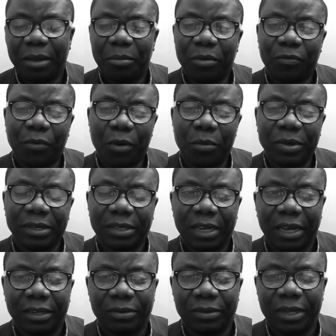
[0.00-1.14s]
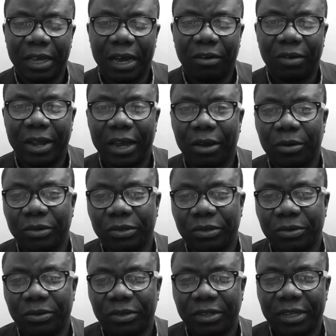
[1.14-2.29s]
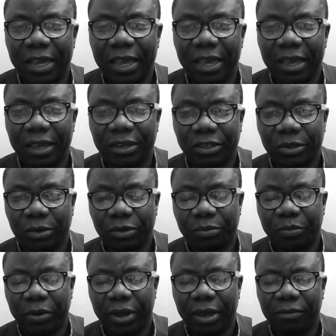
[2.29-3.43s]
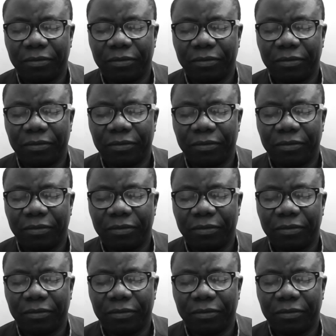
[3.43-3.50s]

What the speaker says: Before we start today, I'd like us to say a short prayer.